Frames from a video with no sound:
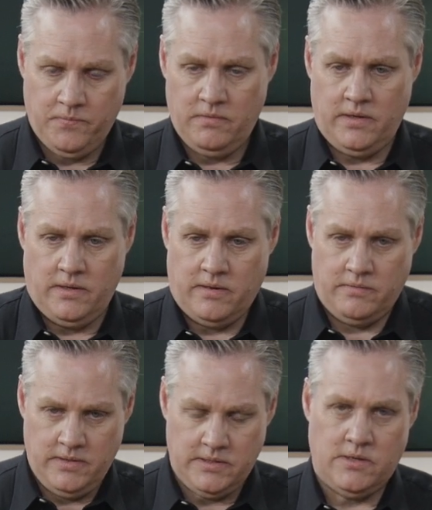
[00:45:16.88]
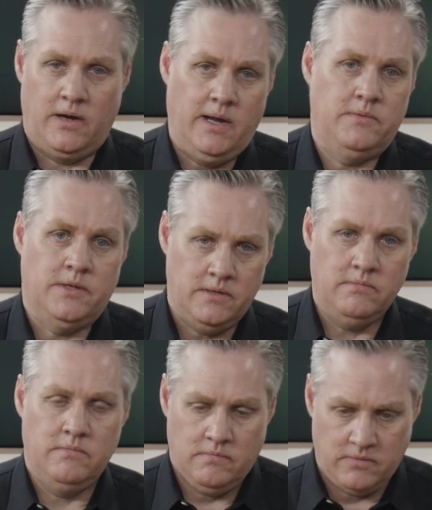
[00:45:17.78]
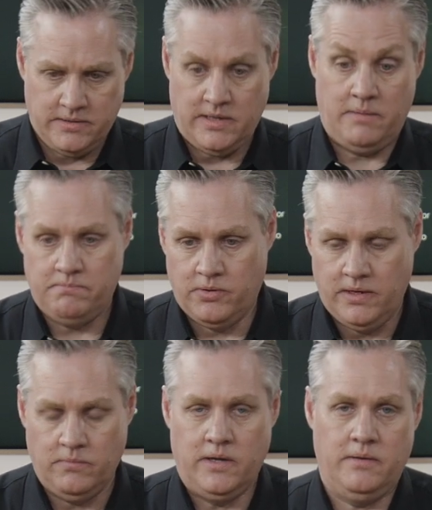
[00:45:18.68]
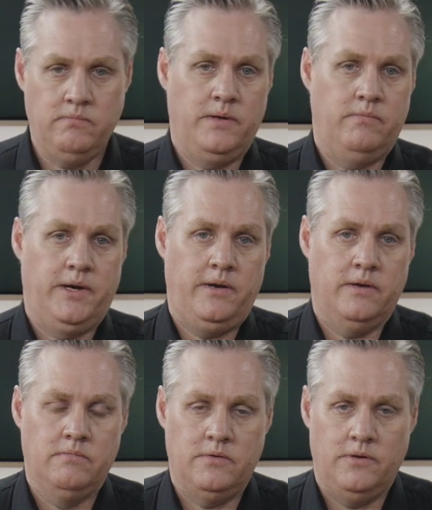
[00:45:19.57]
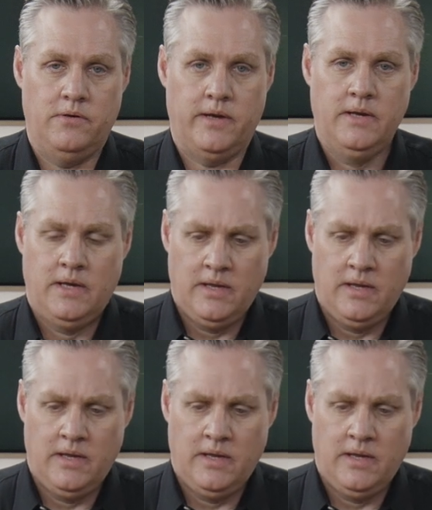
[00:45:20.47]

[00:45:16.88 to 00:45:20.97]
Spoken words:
It's time we're at that point where we're ready to do that.